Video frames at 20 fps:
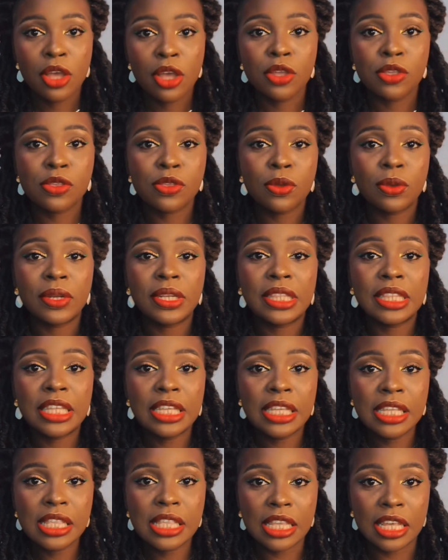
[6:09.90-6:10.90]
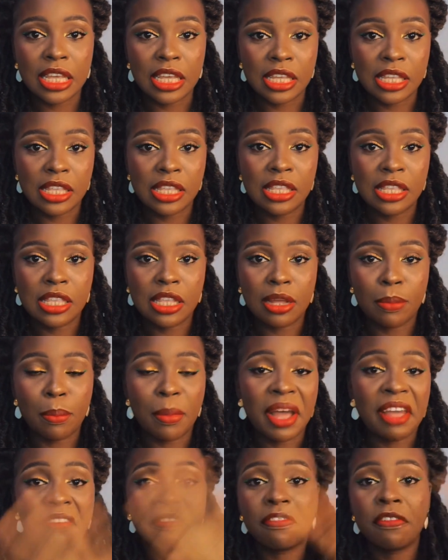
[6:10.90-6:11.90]
So this is
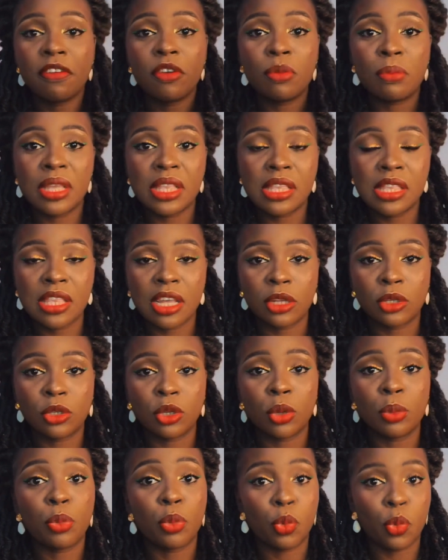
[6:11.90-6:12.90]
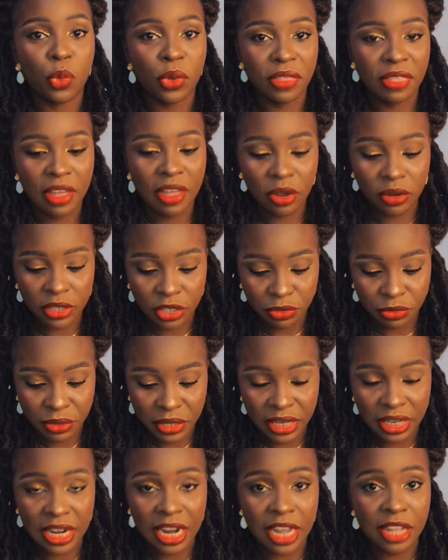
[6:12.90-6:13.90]
my filming setup without the
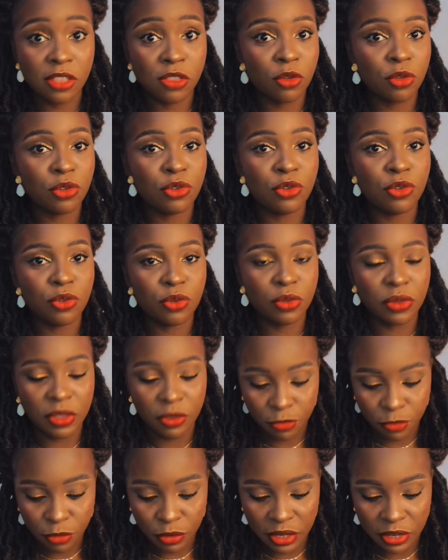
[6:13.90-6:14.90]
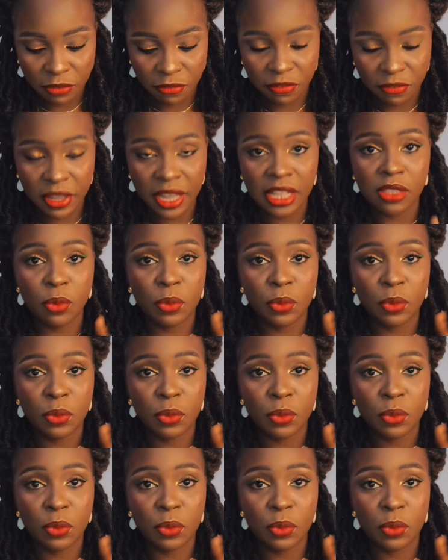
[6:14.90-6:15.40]
ring light, so you know the full effect.